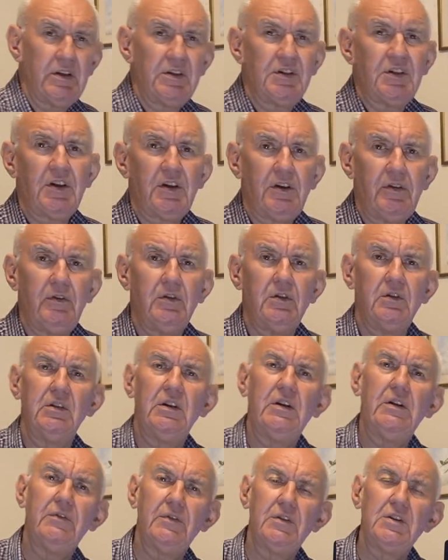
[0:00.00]
there's an
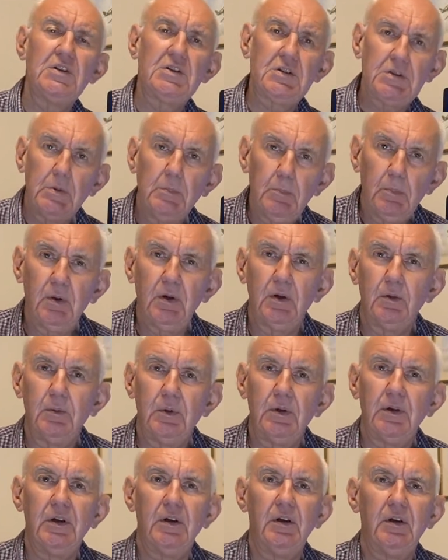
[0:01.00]
even simpler
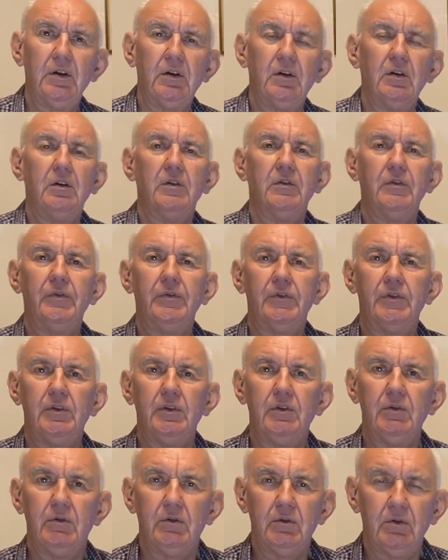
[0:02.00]
way of
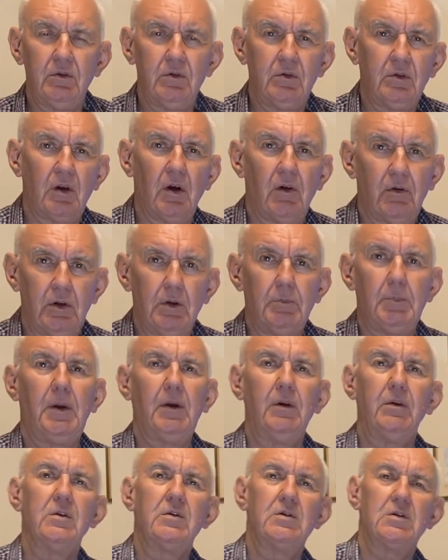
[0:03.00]
going
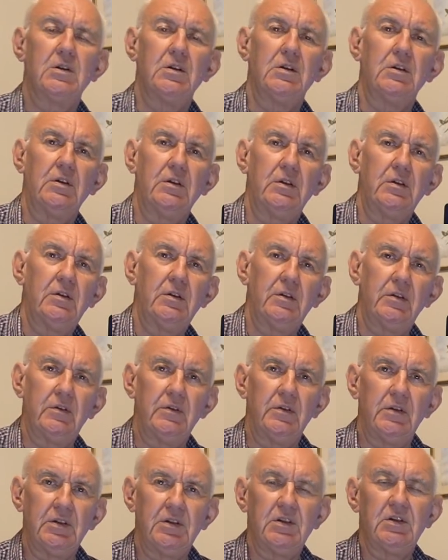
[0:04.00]
about uh,
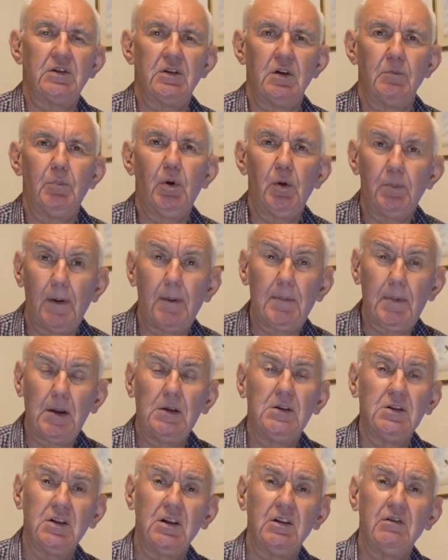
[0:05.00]
this uh, pop-up
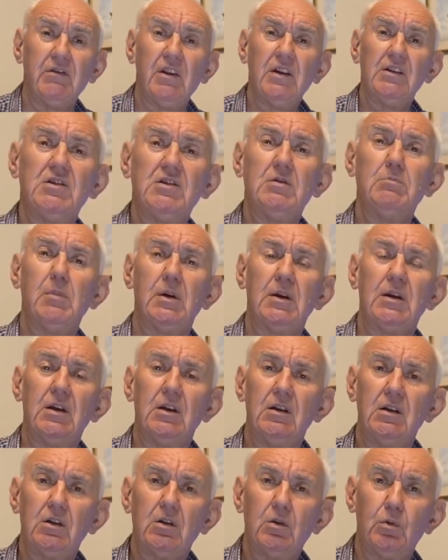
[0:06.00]
antenna, and to make
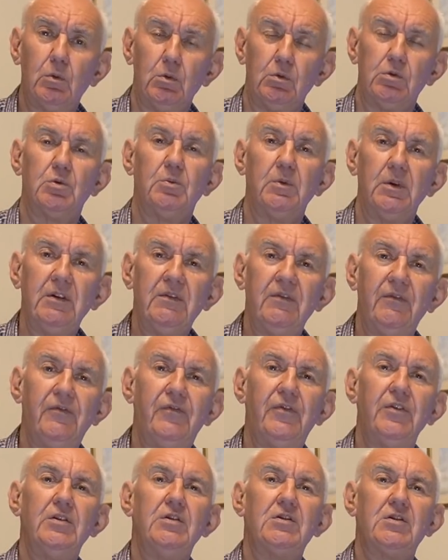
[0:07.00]
it a quarter-wave
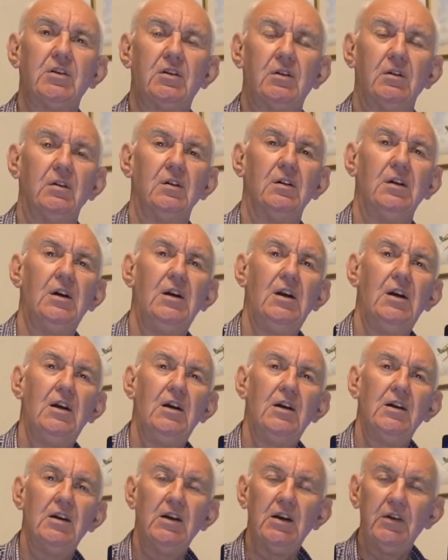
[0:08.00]
vertical.
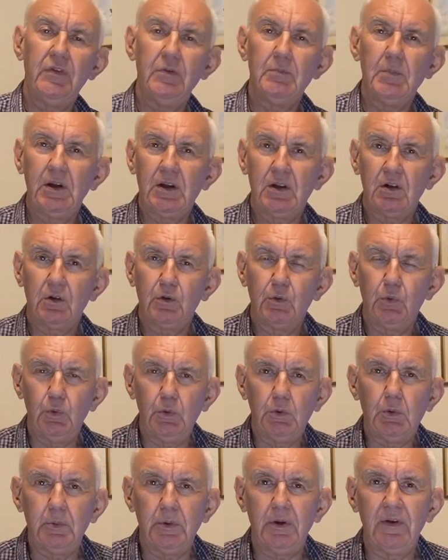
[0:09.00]
Now, if you make it a
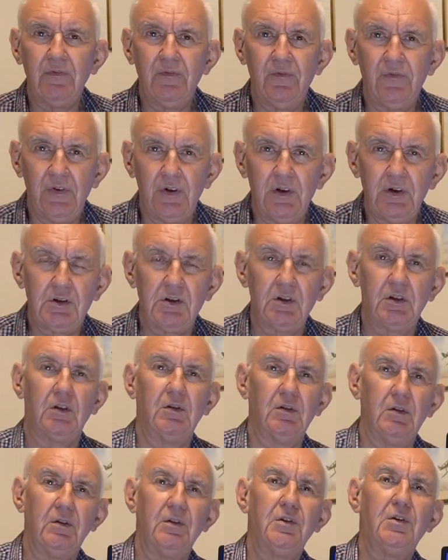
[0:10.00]
quarter-wave
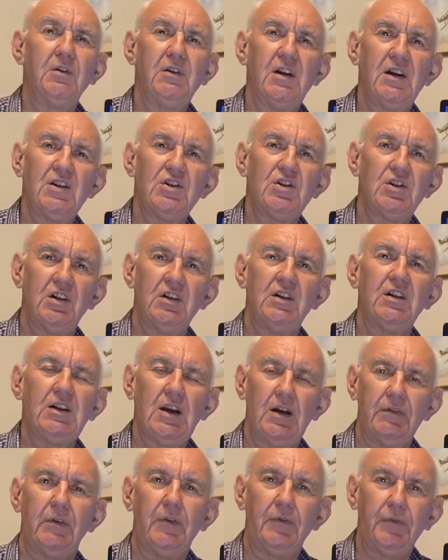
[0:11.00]
vertical, you can actually
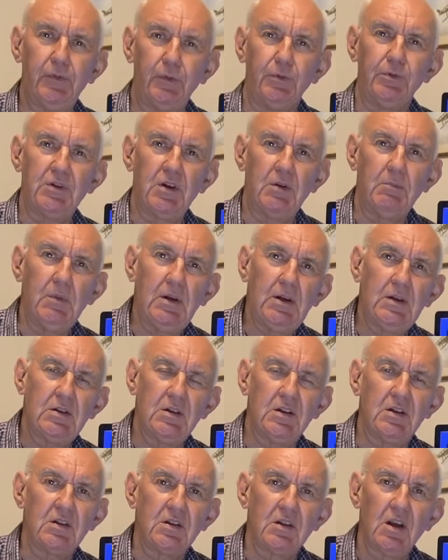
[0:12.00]
cover 40
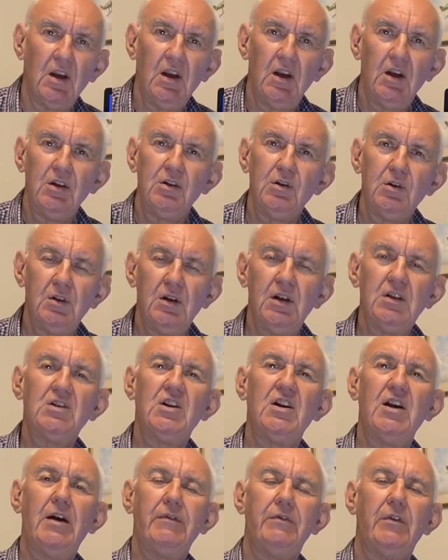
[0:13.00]
meters. You can
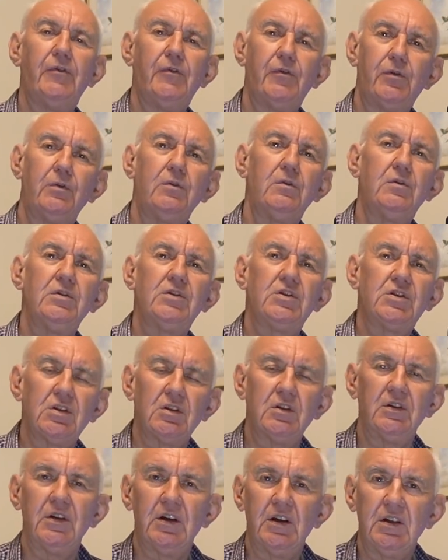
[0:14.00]
actually have a
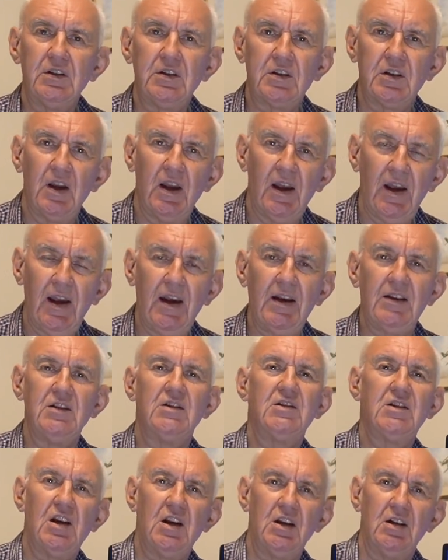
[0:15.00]
full-size
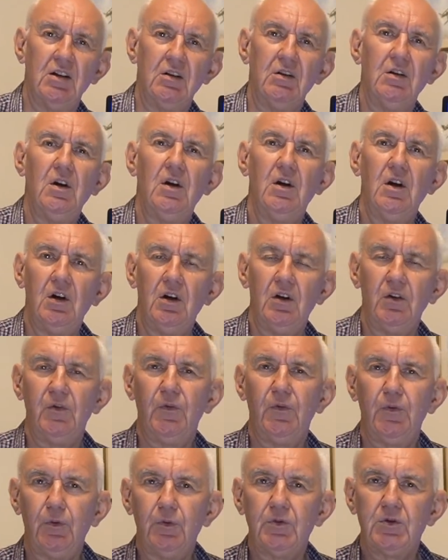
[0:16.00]
antenna on
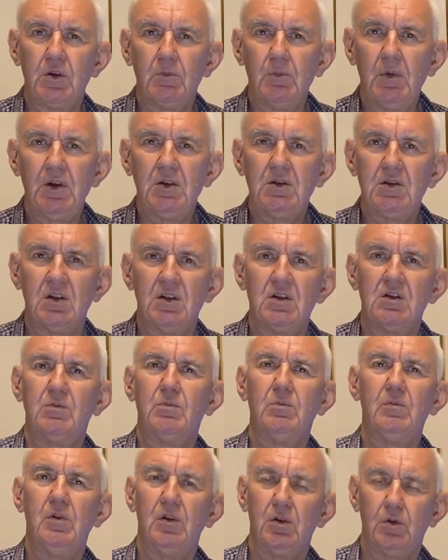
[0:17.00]
40 meters.
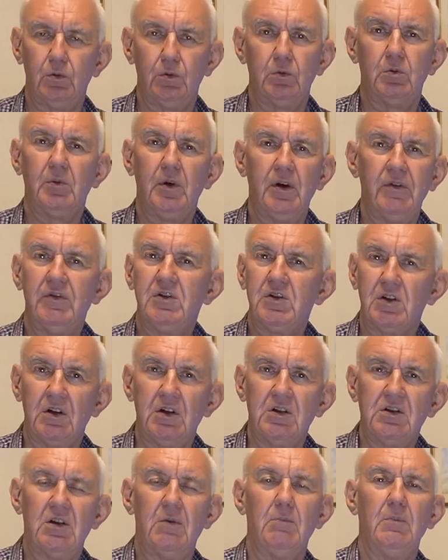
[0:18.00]
A quarter wave is
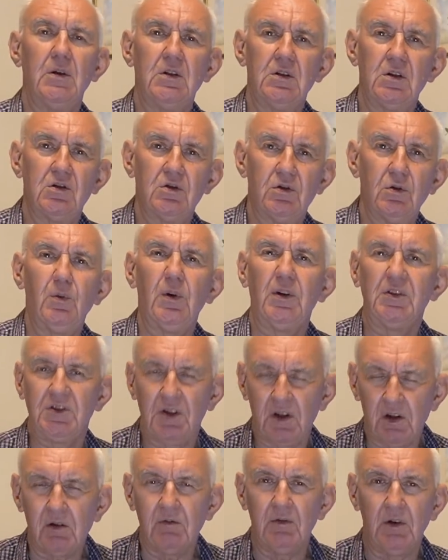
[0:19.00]
only 10 meters tall, I
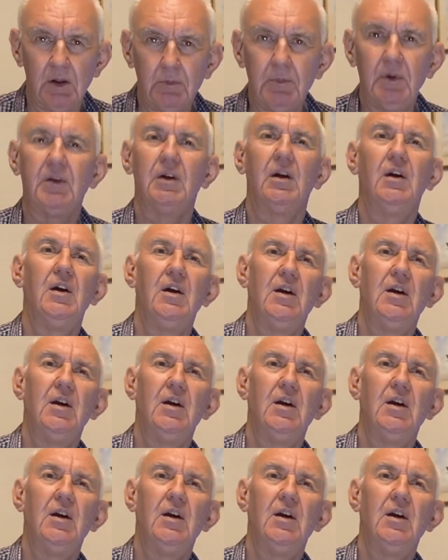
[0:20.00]
say only, but